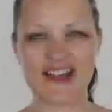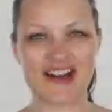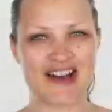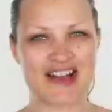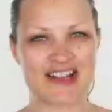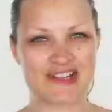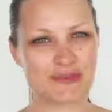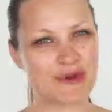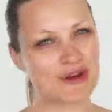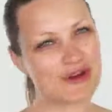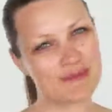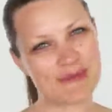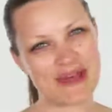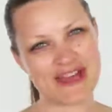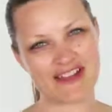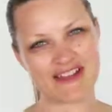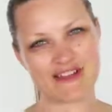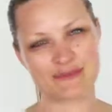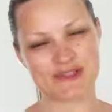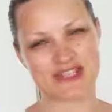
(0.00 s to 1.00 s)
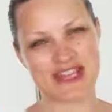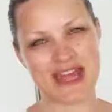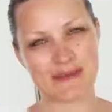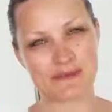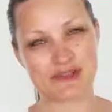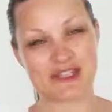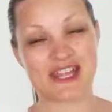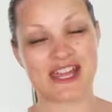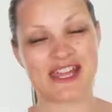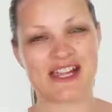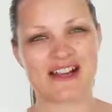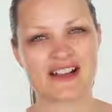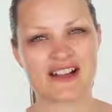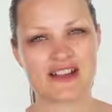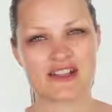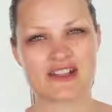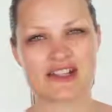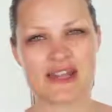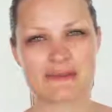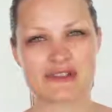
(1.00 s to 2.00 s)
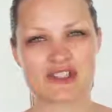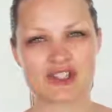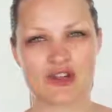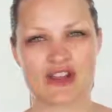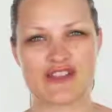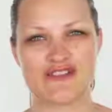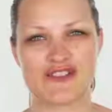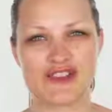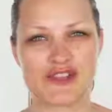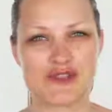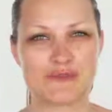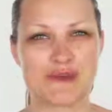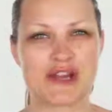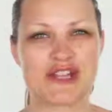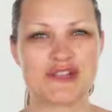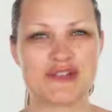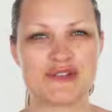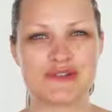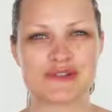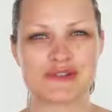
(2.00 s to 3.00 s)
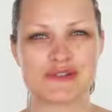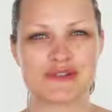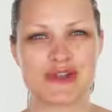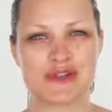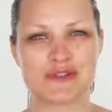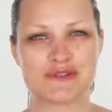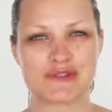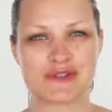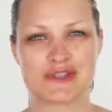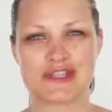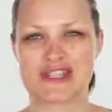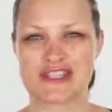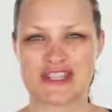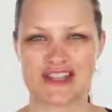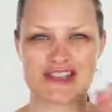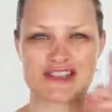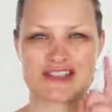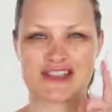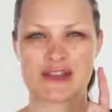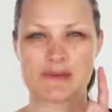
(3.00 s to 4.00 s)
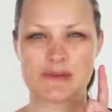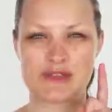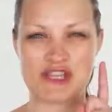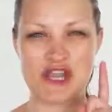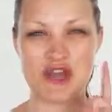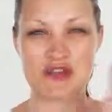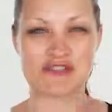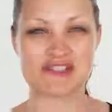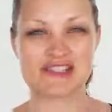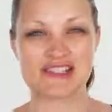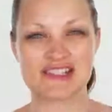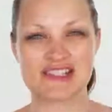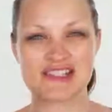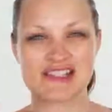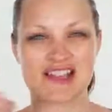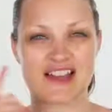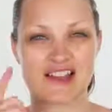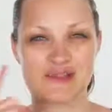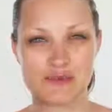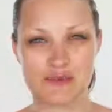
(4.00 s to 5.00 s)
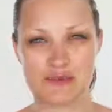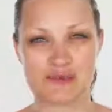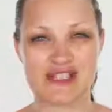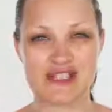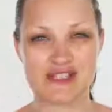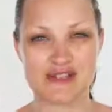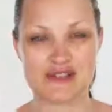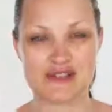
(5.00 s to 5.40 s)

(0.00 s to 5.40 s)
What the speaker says: guys, welcome back. I'm Sam. Today I'm going to demonstrate for you my do's and don'ts. This side is going to be don'ts, this side will be